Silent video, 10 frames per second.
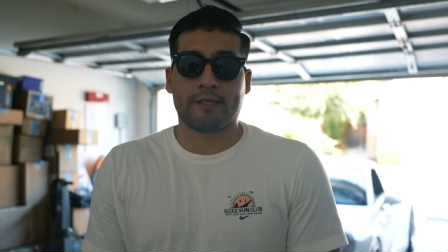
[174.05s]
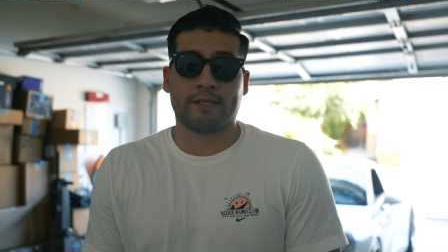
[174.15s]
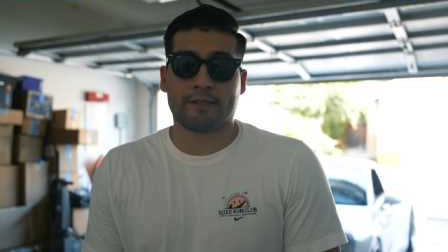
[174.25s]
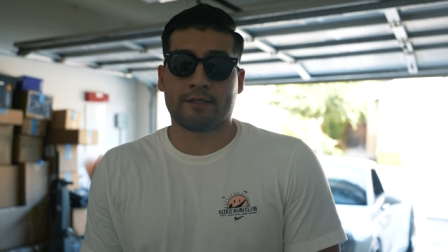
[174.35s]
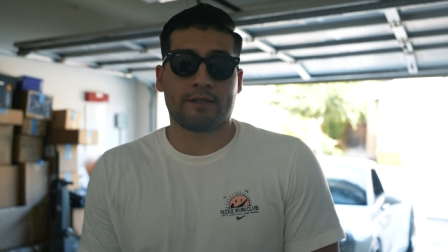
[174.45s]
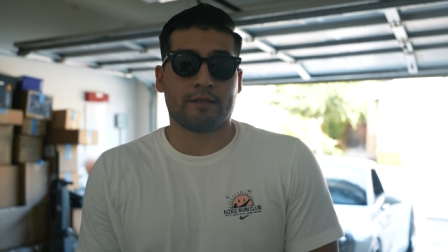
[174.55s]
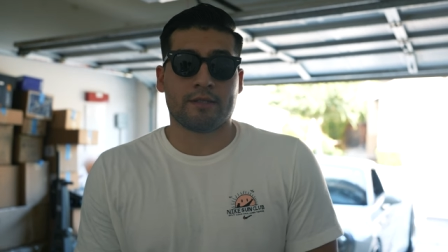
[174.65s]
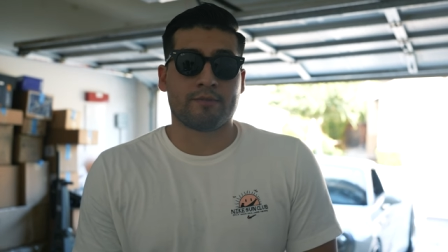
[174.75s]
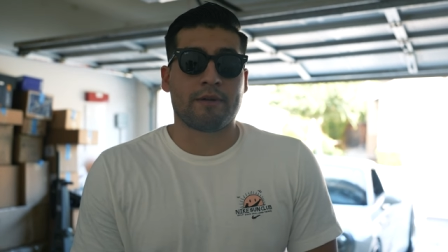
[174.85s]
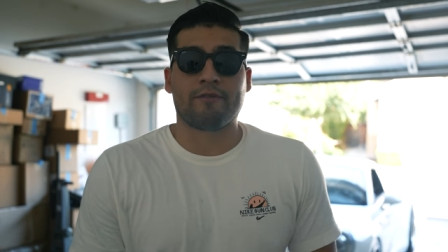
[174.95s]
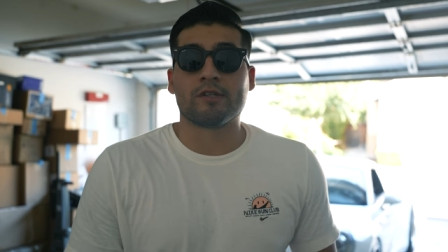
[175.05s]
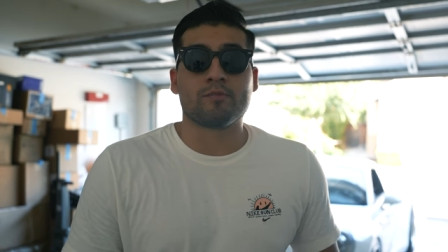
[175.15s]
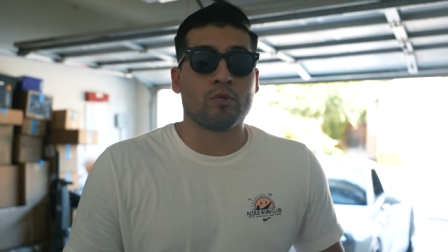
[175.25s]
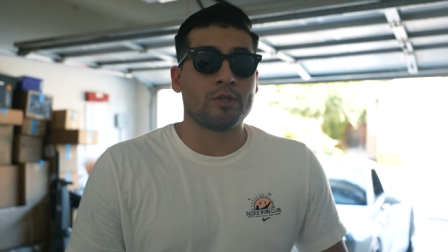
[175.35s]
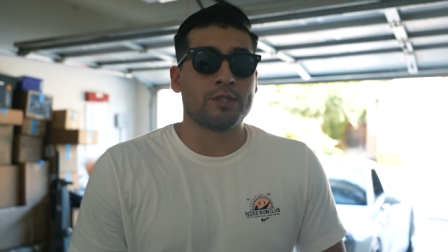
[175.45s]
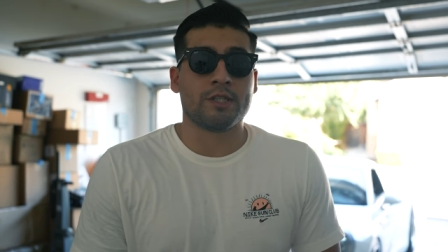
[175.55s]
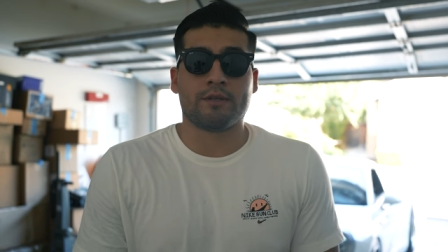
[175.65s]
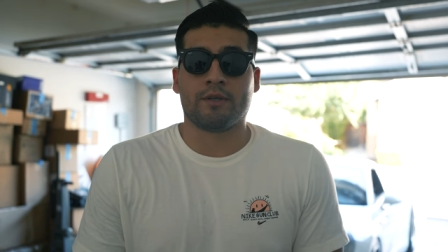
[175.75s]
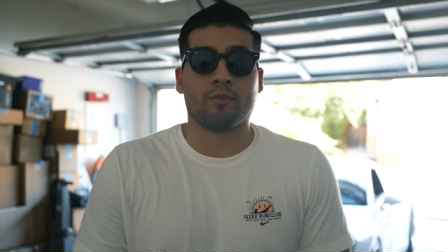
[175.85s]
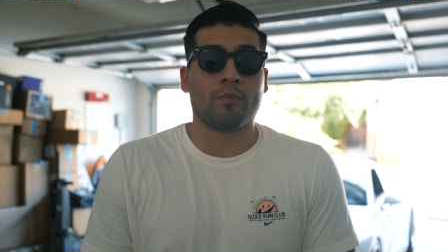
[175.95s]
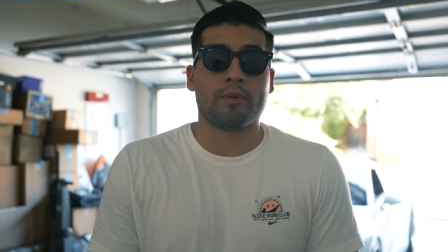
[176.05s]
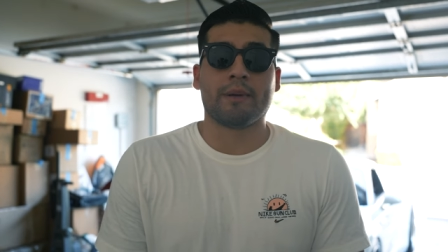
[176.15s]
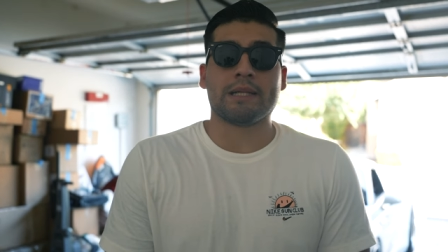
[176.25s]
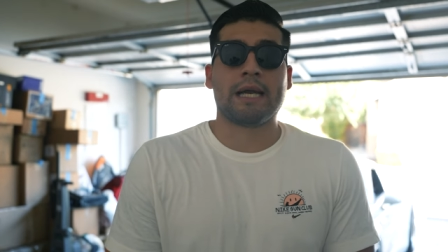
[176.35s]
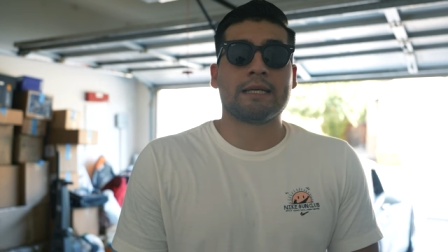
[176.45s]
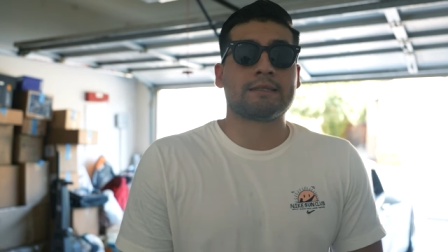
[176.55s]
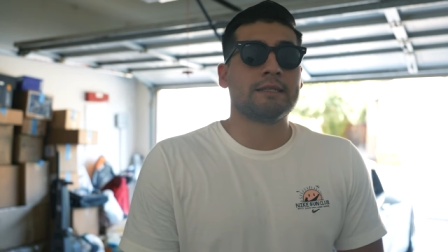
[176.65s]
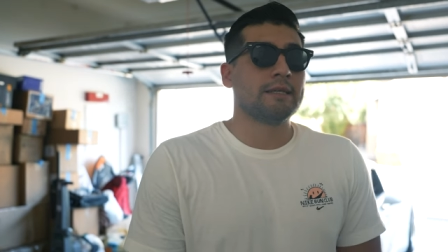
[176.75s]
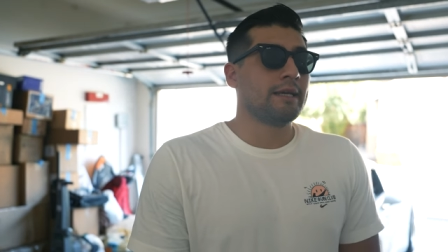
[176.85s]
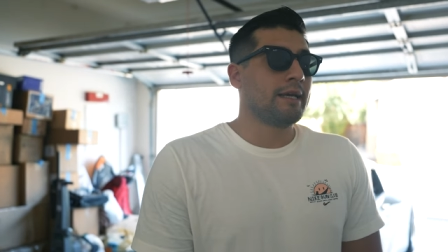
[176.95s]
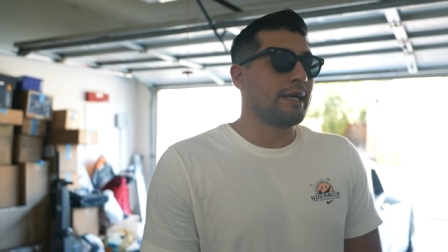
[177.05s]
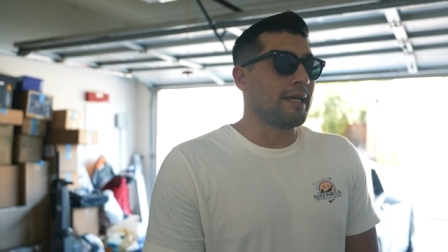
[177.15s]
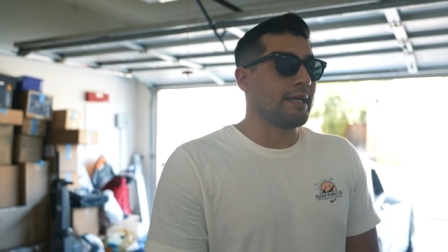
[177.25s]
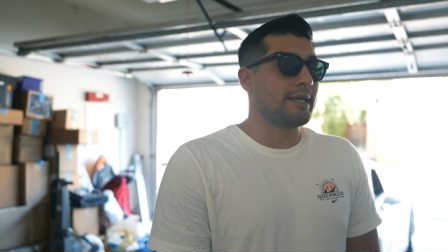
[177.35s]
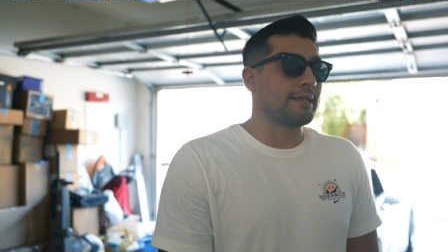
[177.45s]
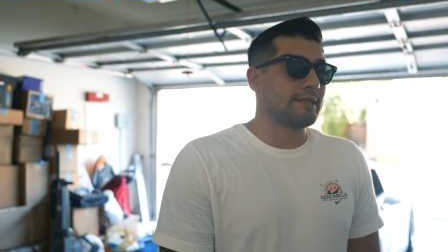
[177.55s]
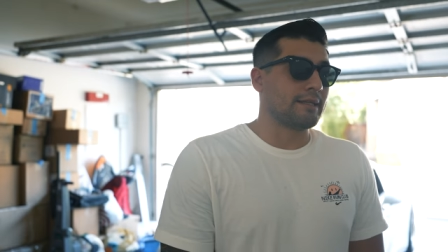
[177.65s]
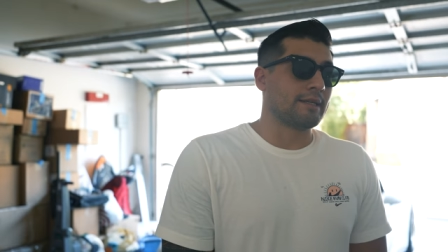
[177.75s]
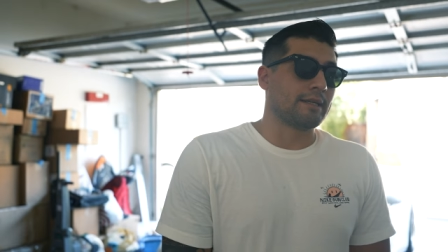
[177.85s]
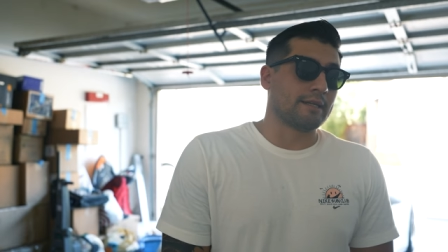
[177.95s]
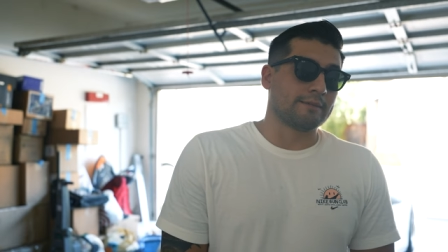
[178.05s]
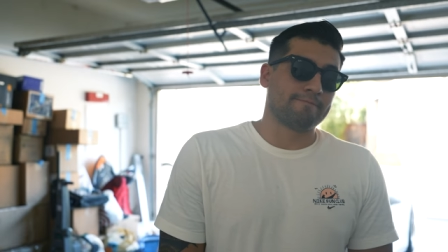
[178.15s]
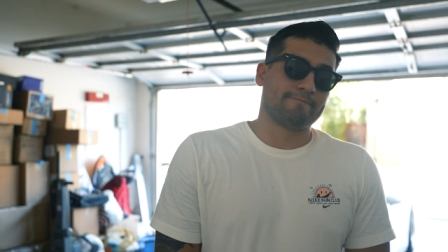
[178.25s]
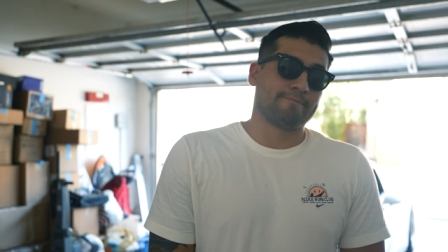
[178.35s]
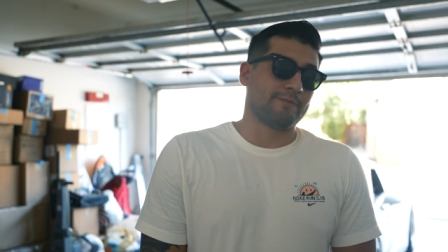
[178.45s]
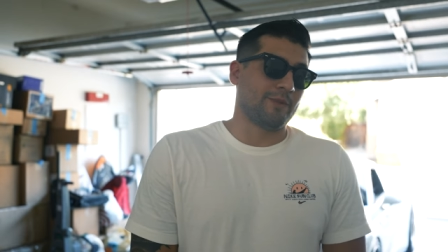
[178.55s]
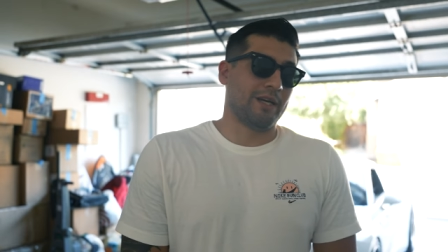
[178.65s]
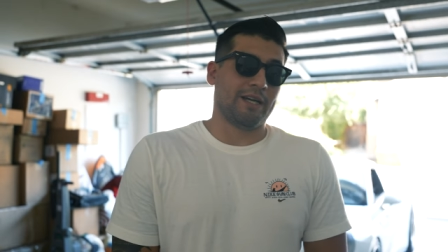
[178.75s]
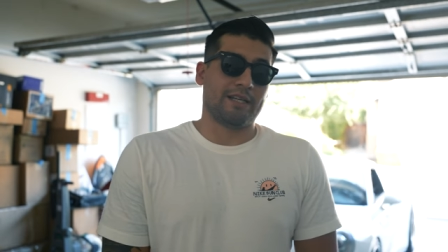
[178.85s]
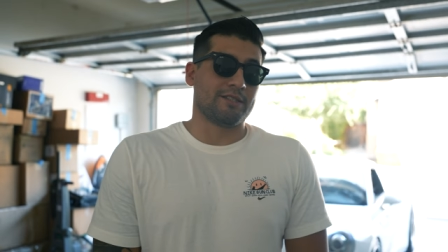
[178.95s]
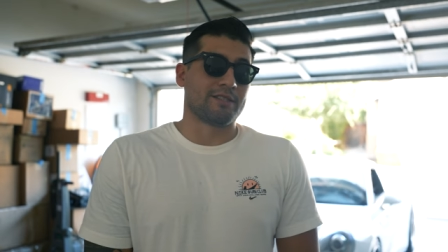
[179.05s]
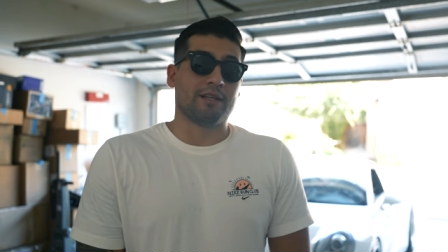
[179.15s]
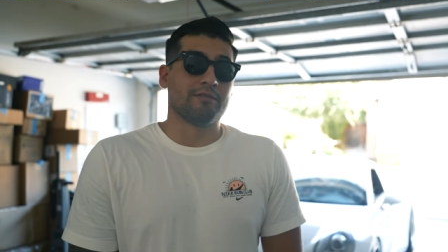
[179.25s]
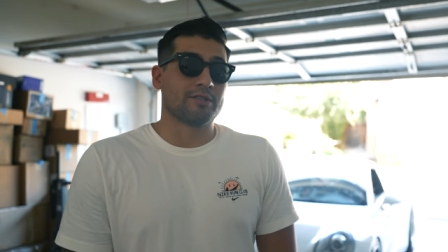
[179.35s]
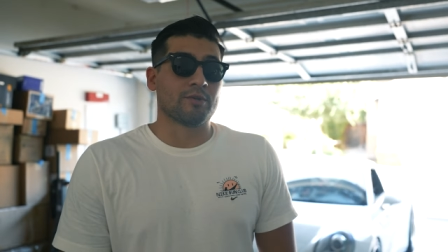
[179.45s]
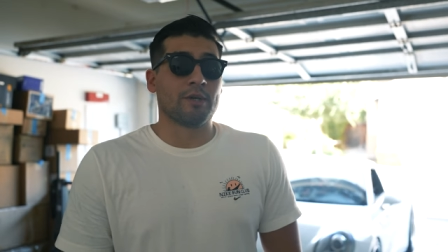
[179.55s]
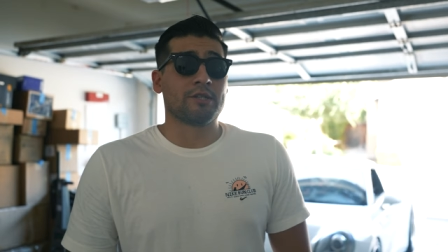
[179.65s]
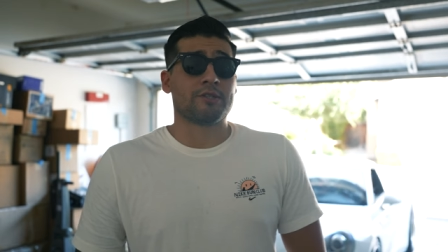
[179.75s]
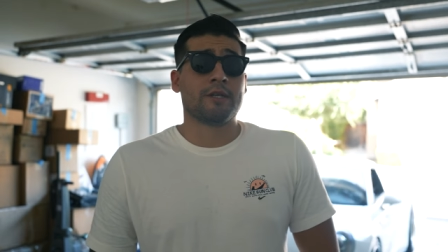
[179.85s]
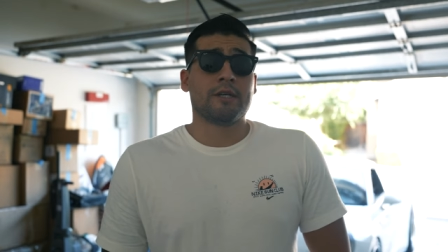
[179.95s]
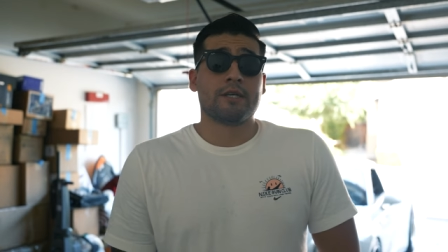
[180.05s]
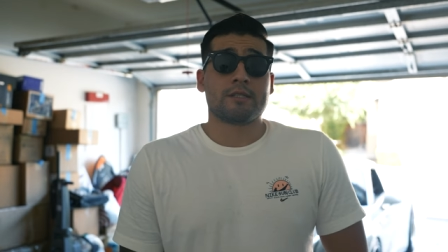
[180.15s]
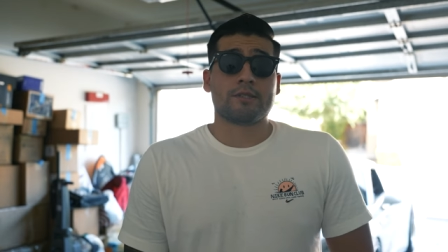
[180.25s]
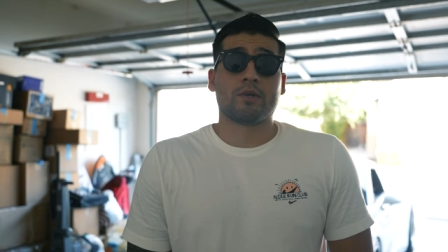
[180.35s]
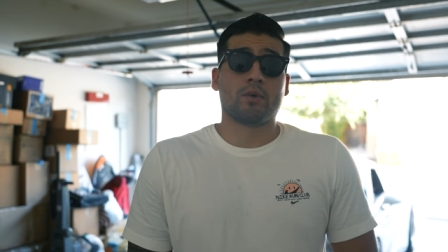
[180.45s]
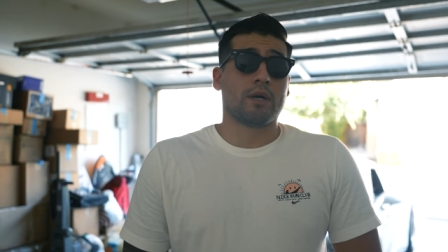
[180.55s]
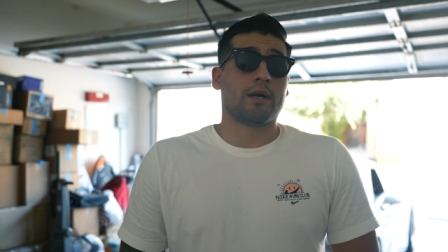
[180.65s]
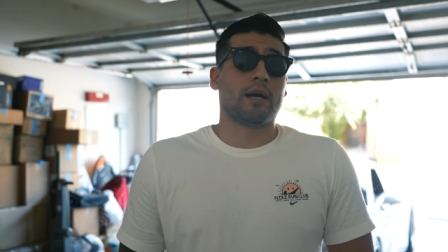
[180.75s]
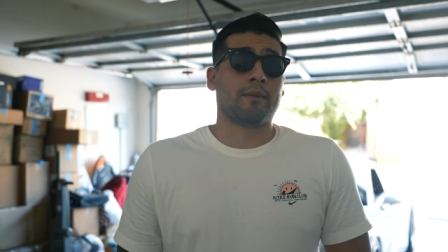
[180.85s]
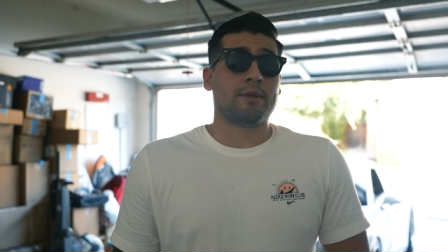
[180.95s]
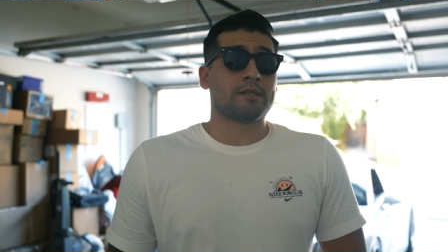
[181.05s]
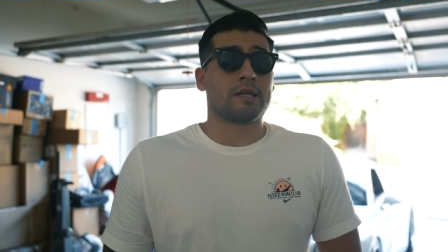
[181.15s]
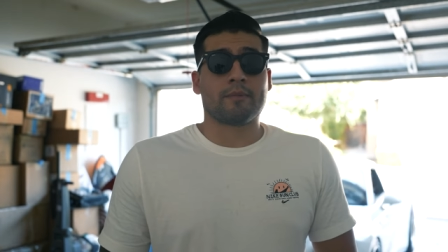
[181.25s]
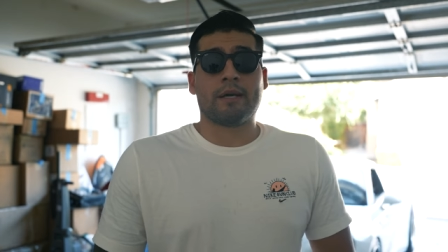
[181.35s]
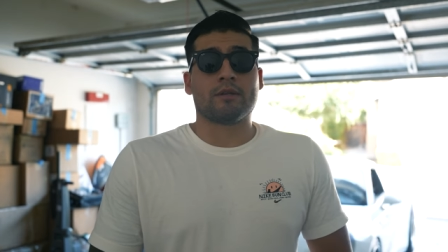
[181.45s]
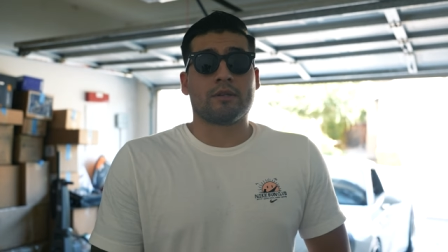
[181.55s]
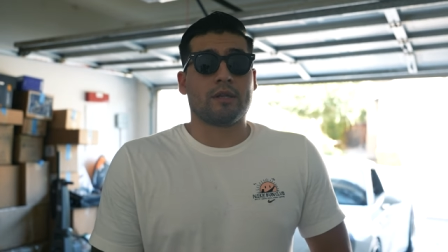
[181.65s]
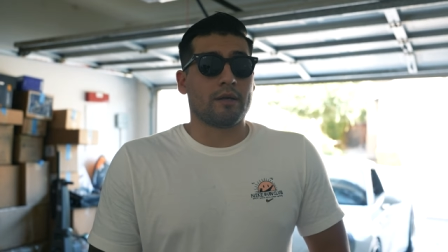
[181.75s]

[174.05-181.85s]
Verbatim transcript: It's this is my first Porsche, it won't be my last, and uh, yeah, I just love it so much. So uh, I'm going to talk about